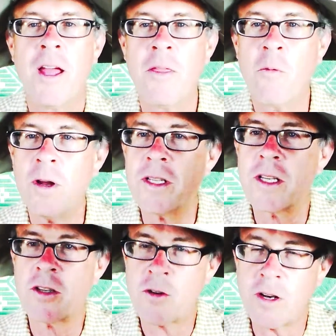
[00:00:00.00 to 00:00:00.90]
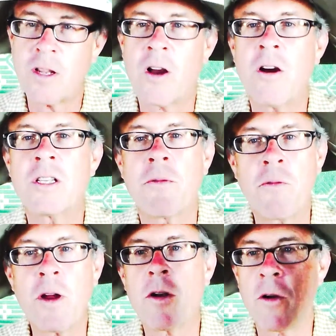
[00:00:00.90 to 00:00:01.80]
and the ones the cars up
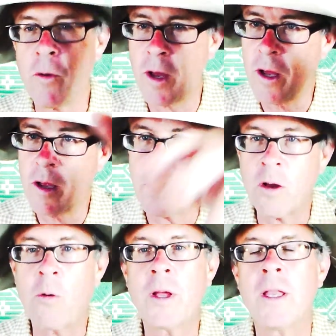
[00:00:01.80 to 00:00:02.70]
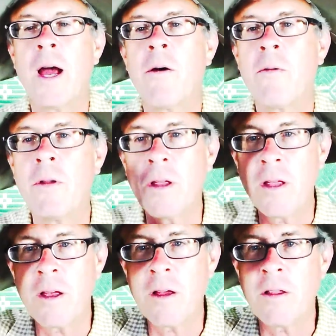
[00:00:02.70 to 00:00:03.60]
front are going going down.
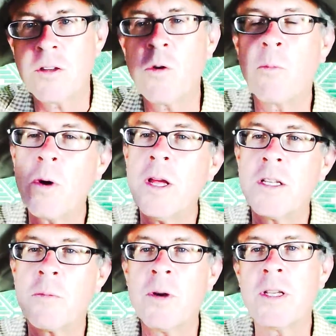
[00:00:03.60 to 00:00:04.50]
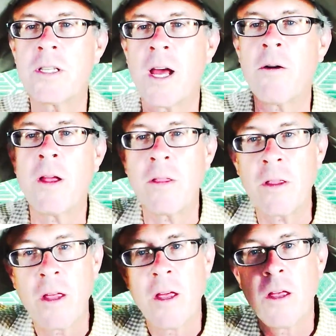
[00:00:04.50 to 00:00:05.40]
Eh, there's no bridge. The bridge is out,
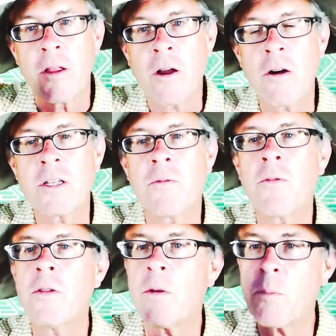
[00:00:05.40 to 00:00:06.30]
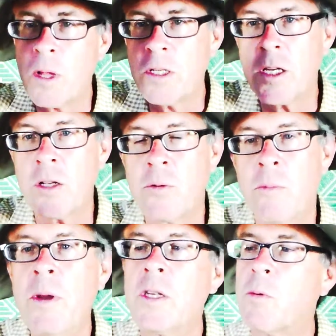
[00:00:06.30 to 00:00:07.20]
and the, the cars up front they're plunging
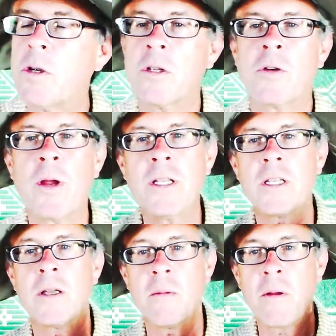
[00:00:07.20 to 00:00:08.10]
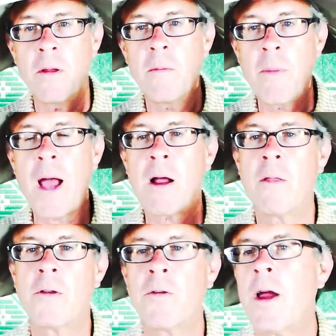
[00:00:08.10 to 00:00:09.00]
into abyss. Whereas the trains back
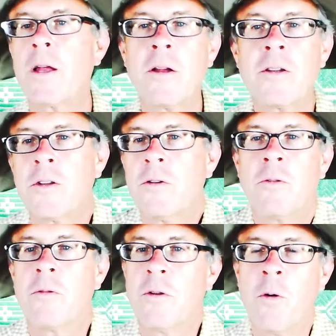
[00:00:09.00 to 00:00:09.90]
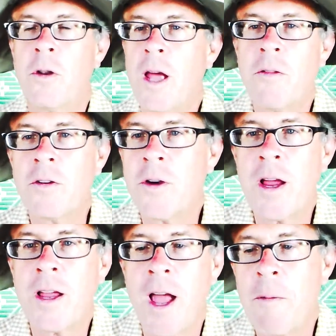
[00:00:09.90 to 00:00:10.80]
on the track, they're still going down the
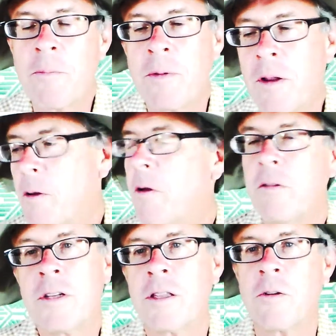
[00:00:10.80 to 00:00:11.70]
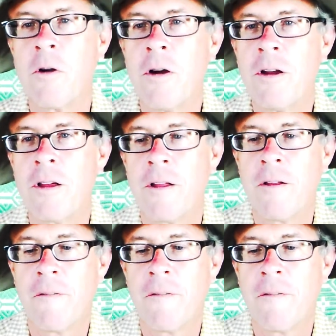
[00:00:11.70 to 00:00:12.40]
track. you know, oh, there's nothing wrong.